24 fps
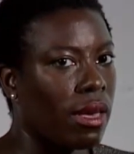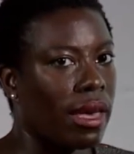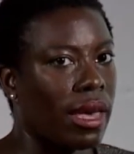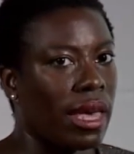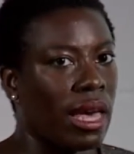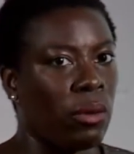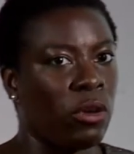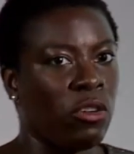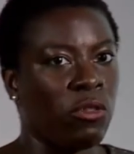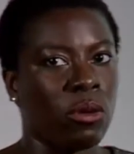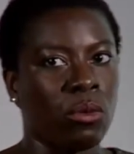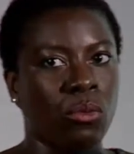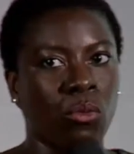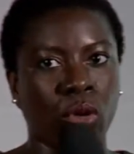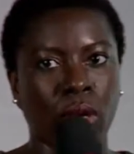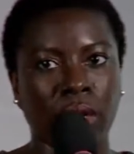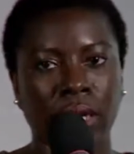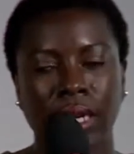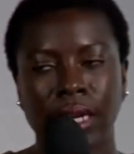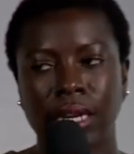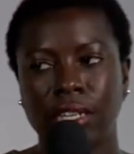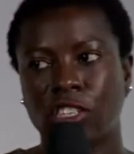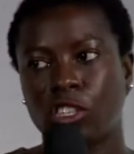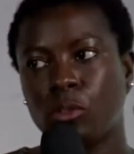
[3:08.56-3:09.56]
And we've been
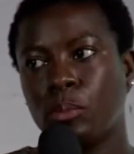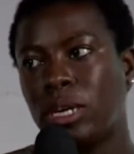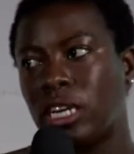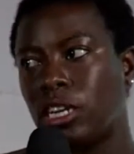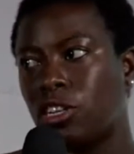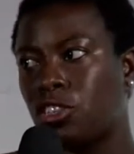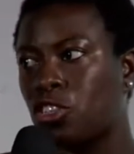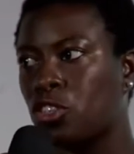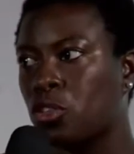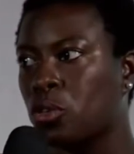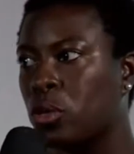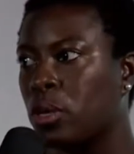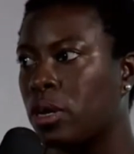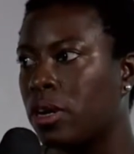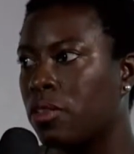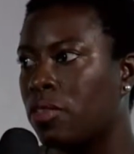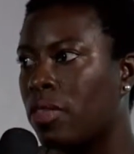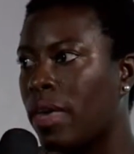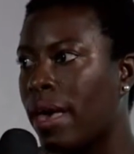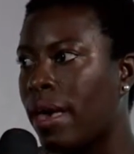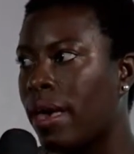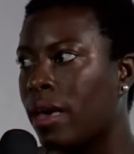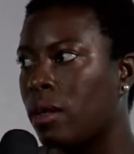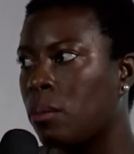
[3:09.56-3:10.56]
working to make sure
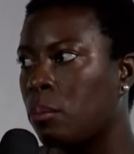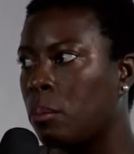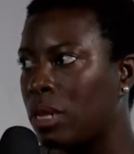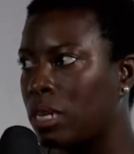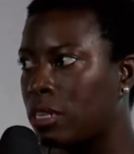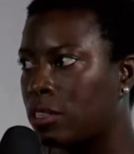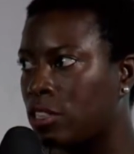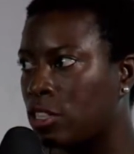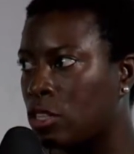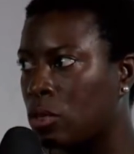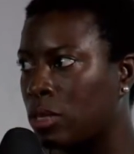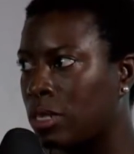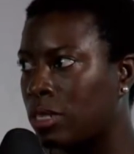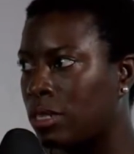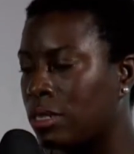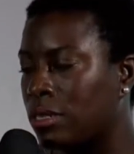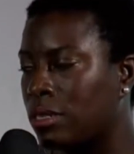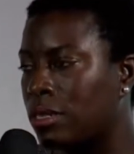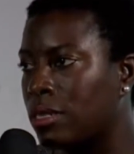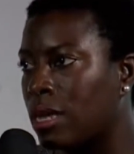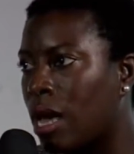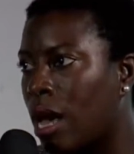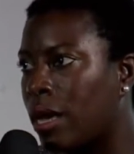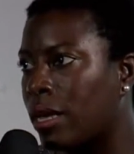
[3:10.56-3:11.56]
that Minnesota
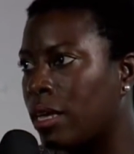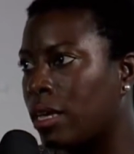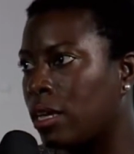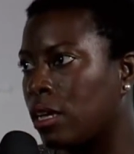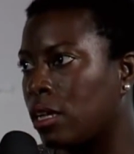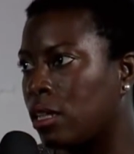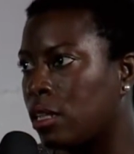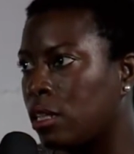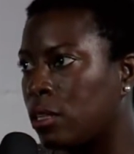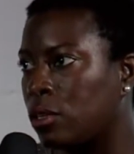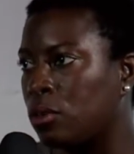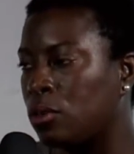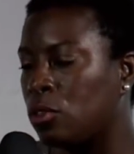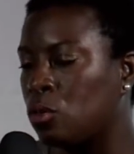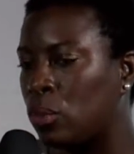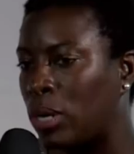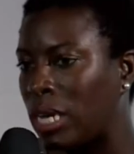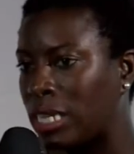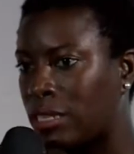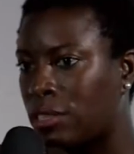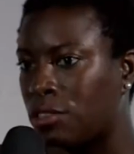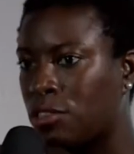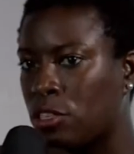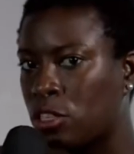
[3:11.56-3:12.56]
does not include
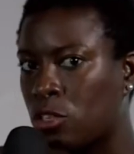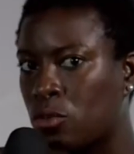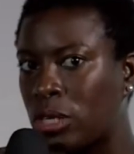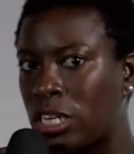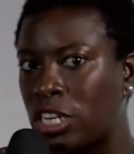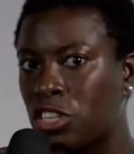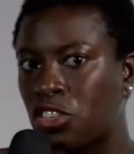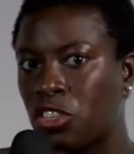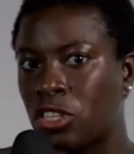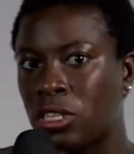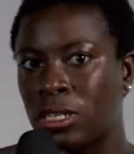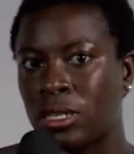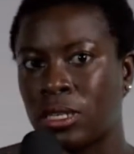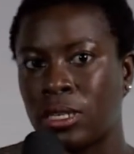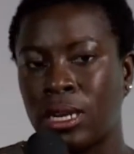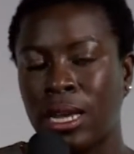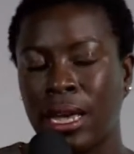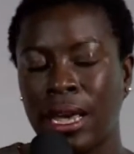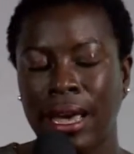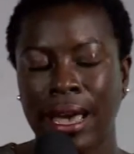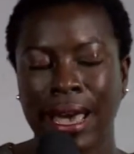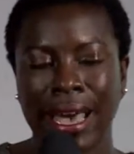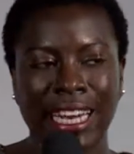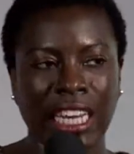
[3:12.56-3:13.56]
waste incineration in
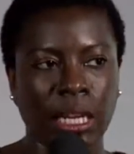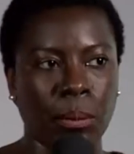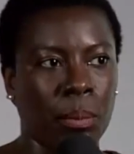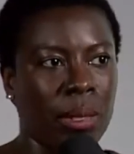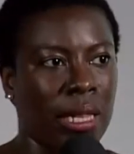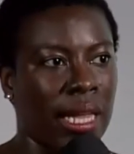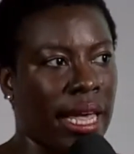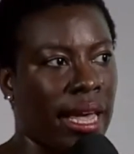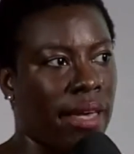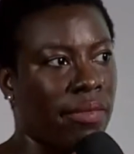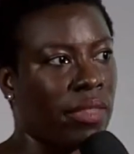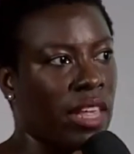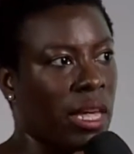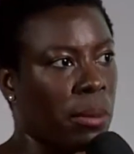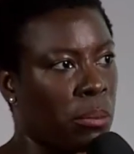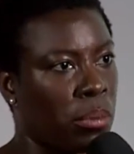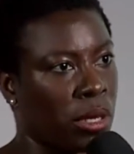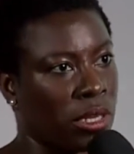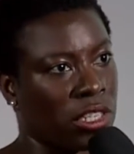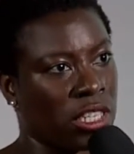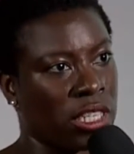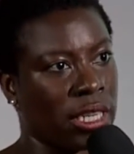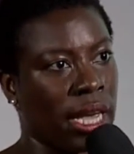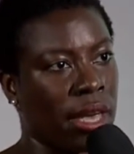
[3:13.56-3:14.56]
any plan they
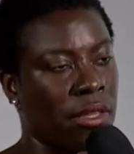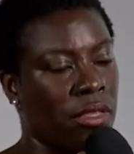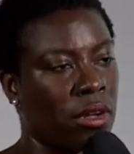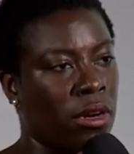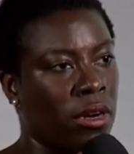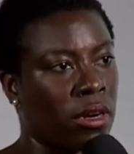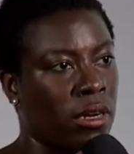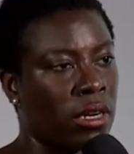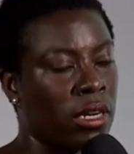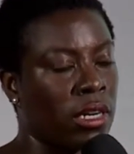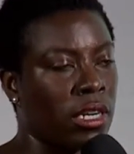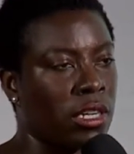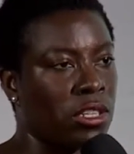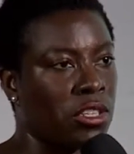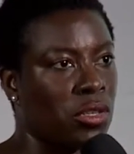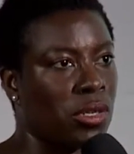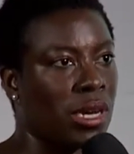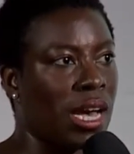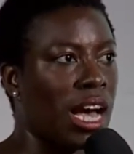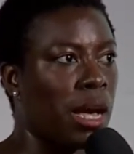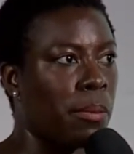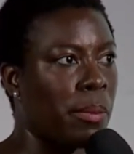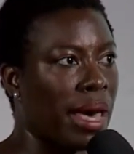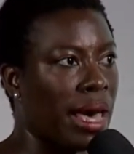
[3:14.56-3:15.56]
put together to
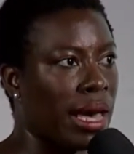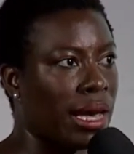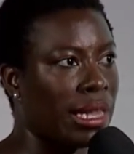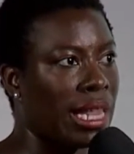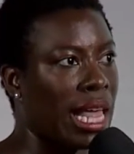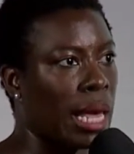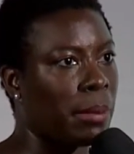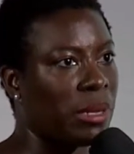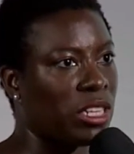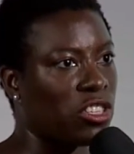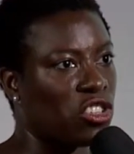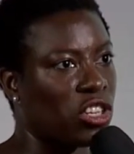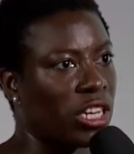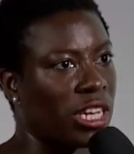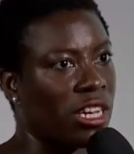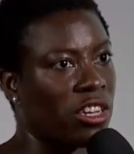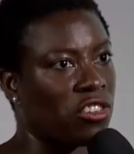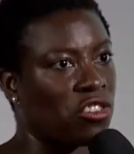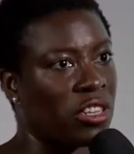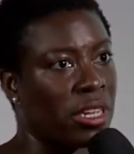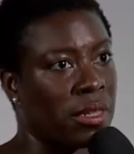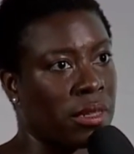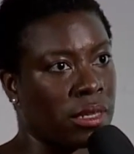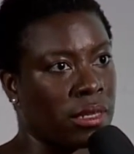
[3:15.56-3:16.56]
combat climate
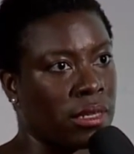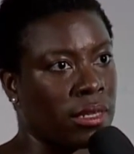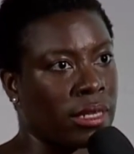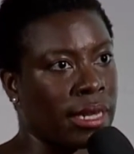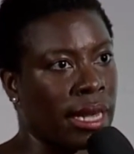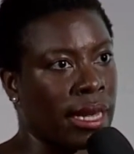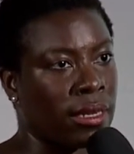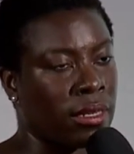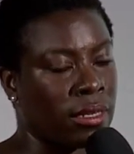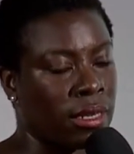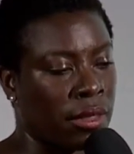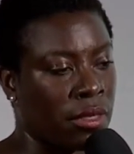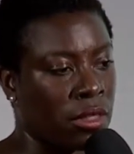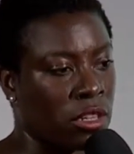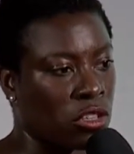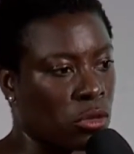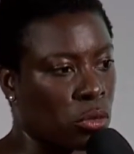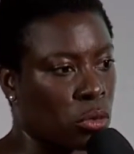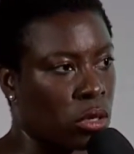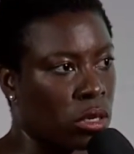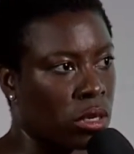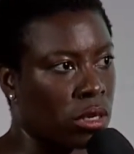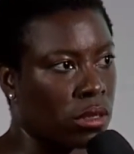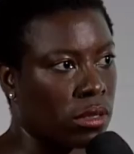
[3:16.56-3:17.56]
change in the state and in
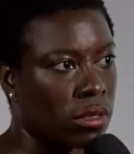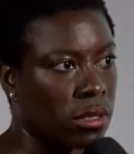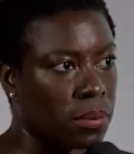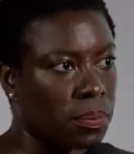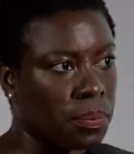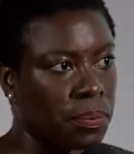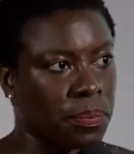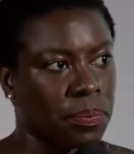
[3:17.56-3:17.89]
this world.